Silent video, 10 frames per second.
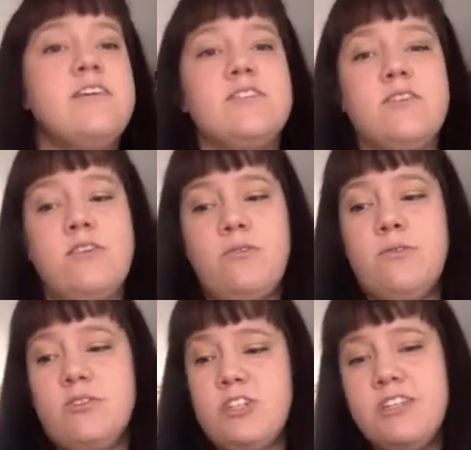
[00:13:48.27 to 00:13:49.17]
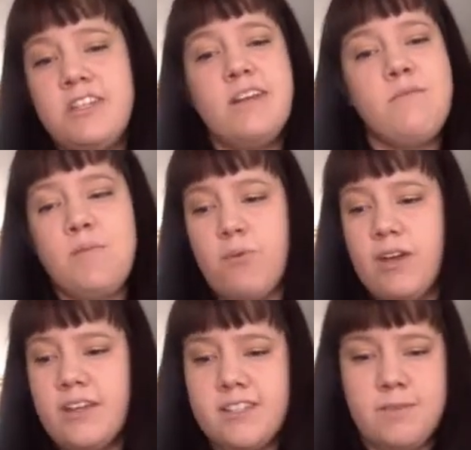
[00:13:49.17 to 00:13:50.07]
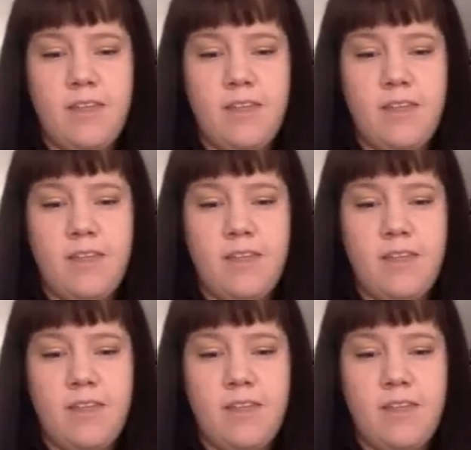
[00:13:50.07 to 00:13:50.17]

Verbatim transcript: So she's going to be bringing some